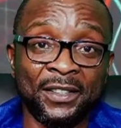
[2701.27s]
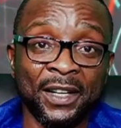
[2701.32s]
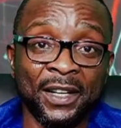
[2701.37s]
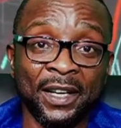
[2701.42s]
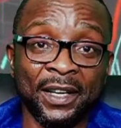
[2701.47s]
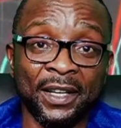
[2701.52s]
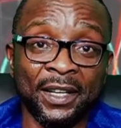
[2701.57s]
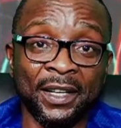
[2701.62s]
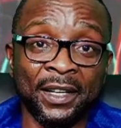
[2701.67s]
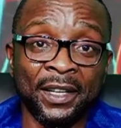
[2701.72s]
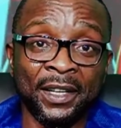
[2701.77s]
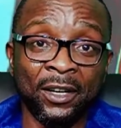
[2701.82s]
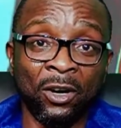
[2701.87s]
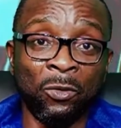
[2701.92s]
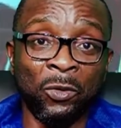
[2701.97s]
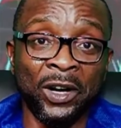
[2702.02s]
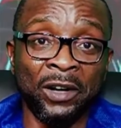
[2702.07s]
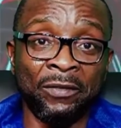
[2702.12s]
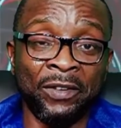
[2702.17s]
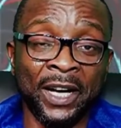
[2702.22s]
or whatever I
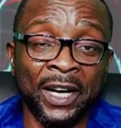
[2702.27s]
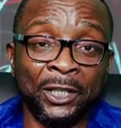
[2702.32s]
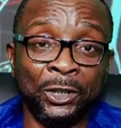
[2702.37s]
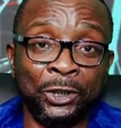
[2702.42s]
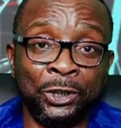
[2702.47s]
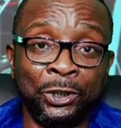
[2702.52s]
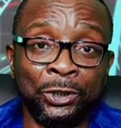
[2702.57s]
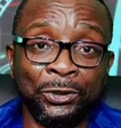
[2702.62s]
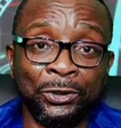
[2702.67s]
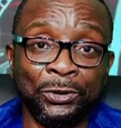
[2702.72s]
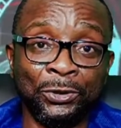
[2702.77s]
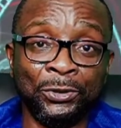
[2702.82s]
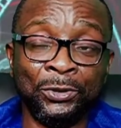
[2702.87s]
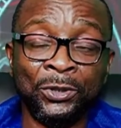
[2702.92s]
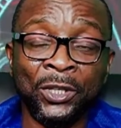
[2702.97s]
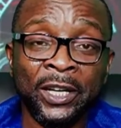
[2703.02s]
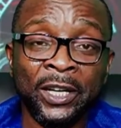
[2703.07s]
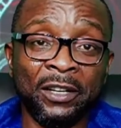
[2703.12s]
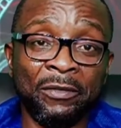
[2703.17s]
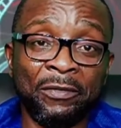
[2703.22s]
do. If
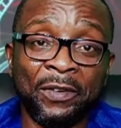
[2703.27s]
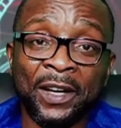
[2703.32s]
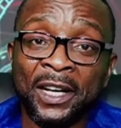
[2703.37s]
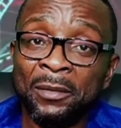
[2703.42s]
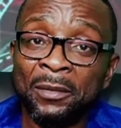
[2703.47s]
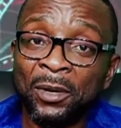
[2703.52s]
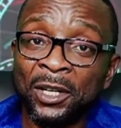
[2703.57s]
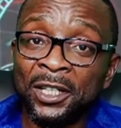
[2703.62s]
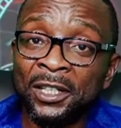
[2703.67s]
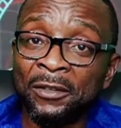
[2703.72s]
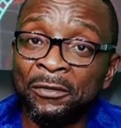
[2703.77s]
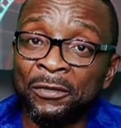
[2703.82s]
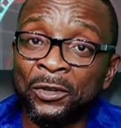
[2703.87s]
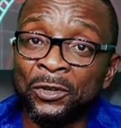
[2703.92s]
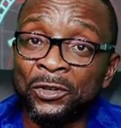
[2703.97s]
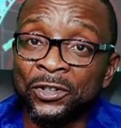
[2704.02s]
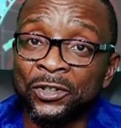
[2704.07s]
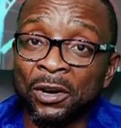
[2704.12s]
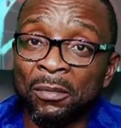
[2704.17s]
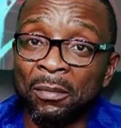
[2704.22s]
anybody feels somehow,
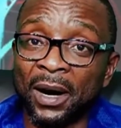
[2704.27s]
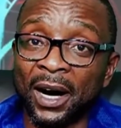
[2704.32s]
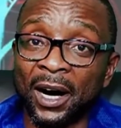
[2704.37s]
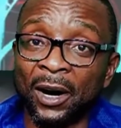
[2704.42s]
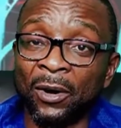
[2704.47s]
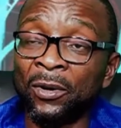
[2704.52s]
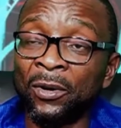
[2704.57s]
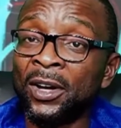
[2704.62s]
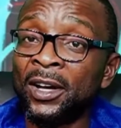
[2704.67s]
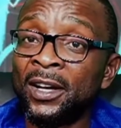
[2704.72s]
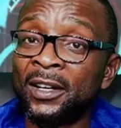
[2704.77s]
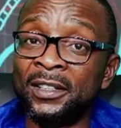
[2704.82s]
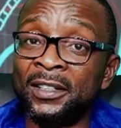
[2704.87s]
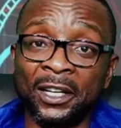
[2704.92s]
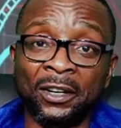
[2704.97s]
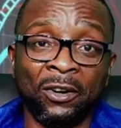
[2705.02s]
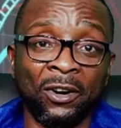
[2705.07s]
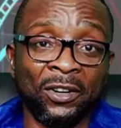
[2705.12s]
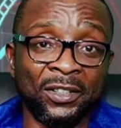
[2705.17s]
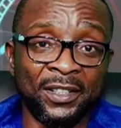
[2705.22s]
the court is
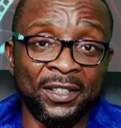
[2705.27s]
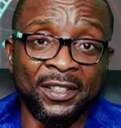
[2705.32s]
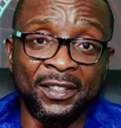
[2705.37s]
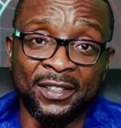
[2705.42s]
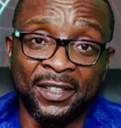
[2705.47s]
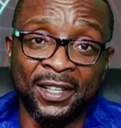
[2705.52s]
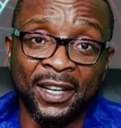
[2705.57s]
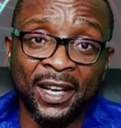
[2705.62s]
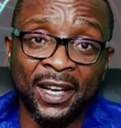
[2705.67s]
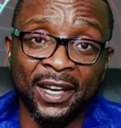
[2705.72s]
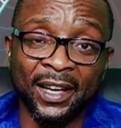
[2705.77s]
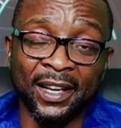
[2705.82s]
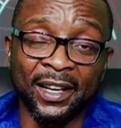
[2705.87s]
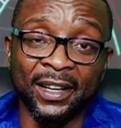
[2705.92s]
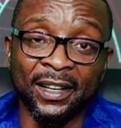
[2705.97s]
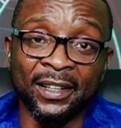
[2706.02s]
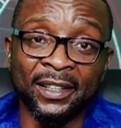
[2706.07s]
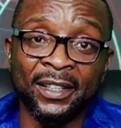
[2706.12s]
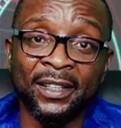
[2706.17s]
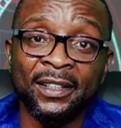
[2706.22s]
there.
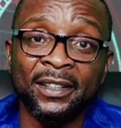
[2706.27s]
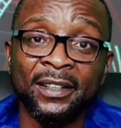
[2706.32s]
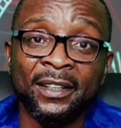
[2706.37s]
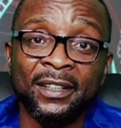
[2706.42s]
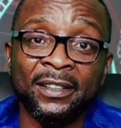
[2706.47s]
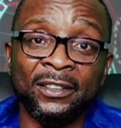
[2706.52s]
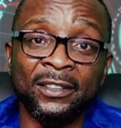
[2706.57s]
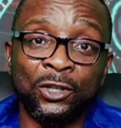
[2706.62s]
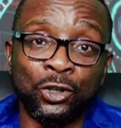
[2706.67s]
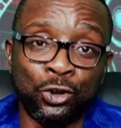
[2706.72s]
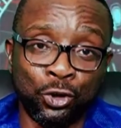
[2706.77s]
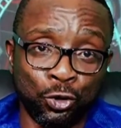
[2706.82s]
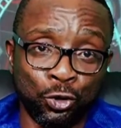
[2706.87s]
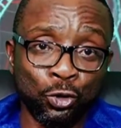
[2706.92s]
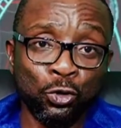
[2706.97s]
Sue me.